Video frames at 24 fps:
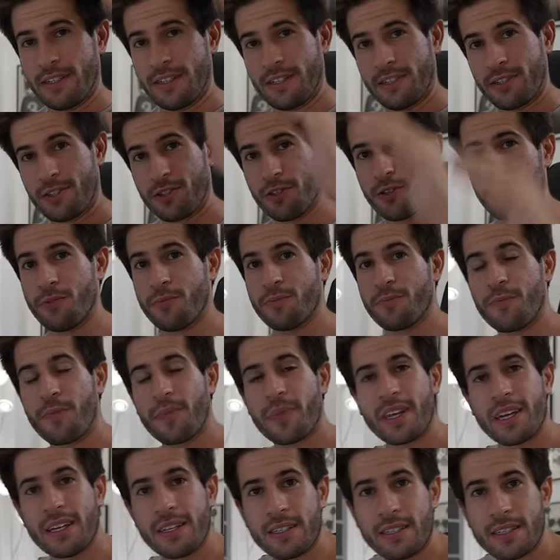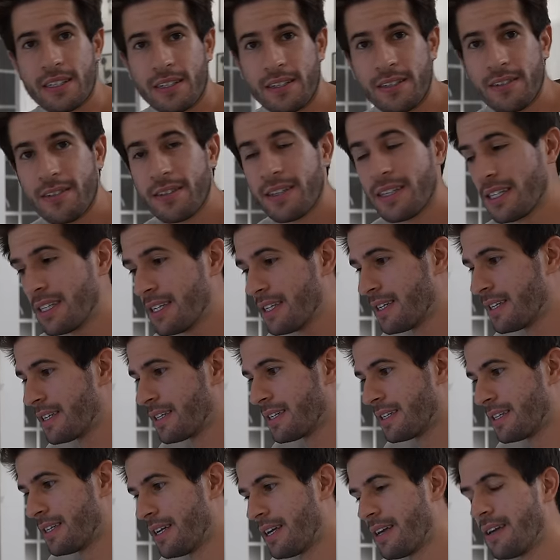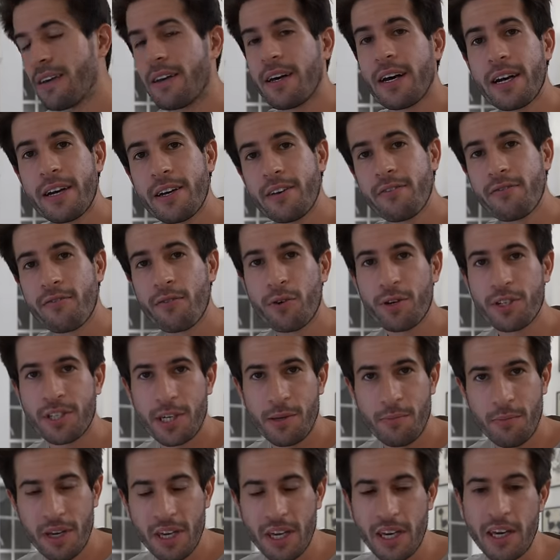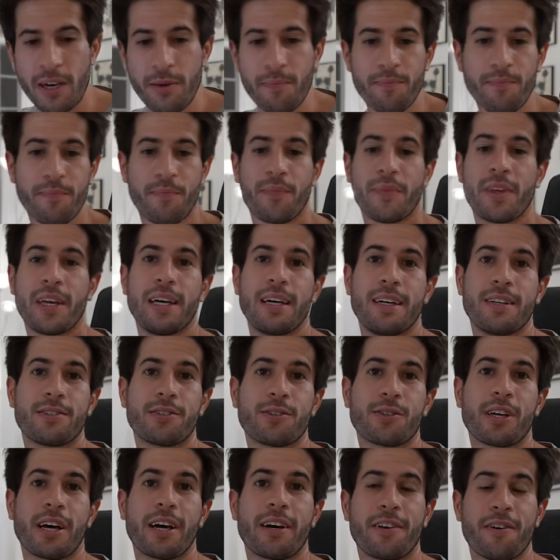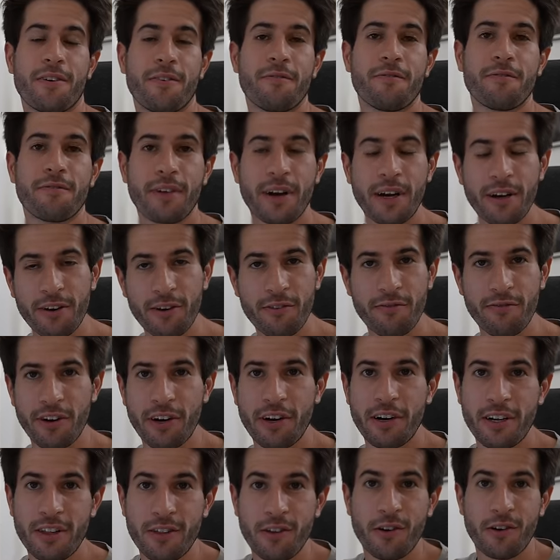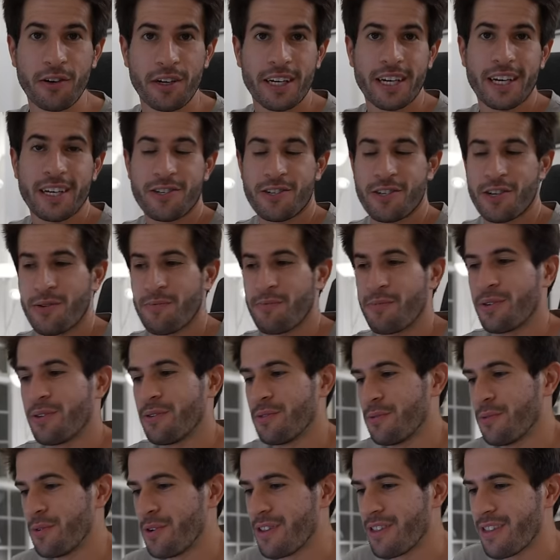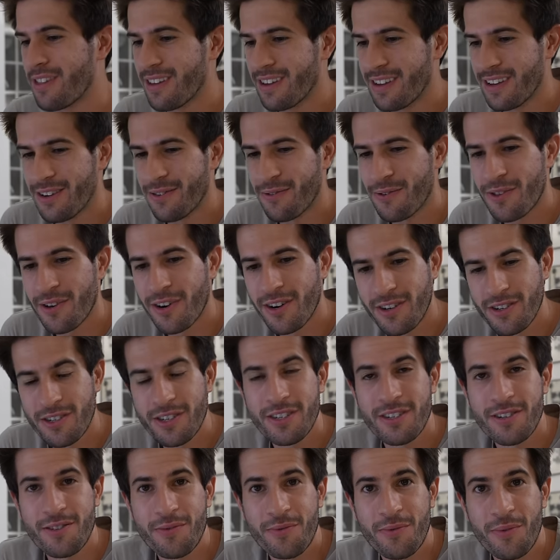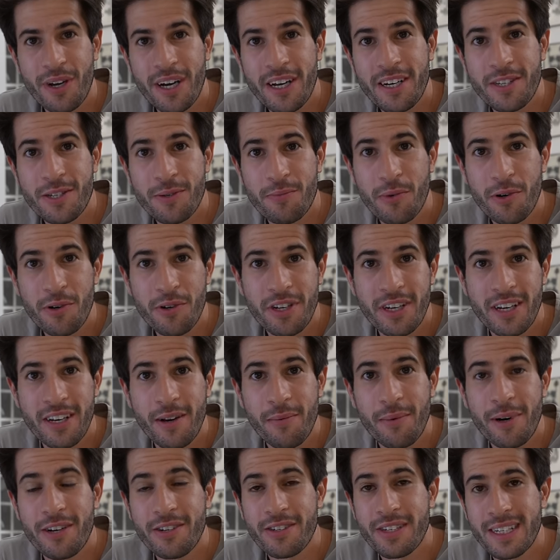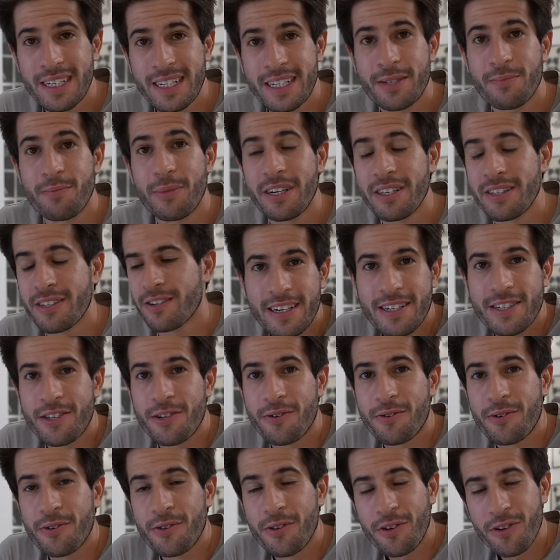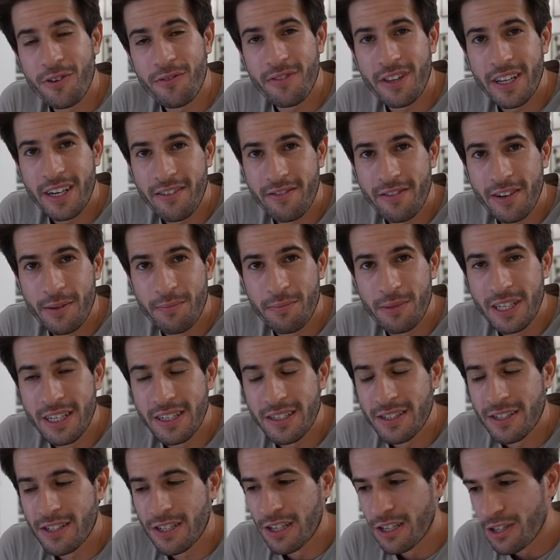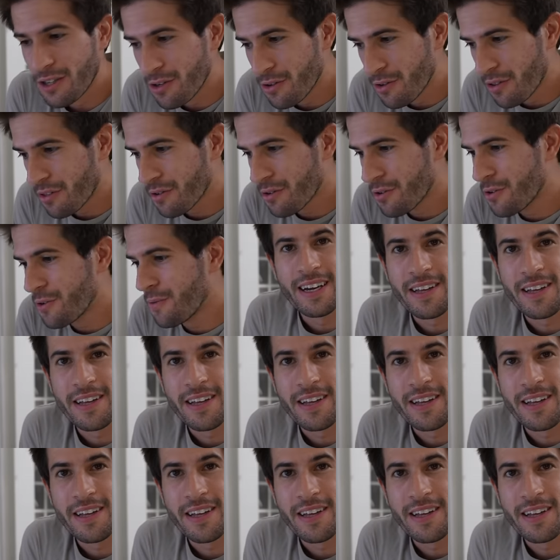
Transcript: So it's currently 9:40 p.m. Just had a very, very long catch up with uh, with Arslan. We hadn't spoken in about six months, so there were a lot of life updates to go through.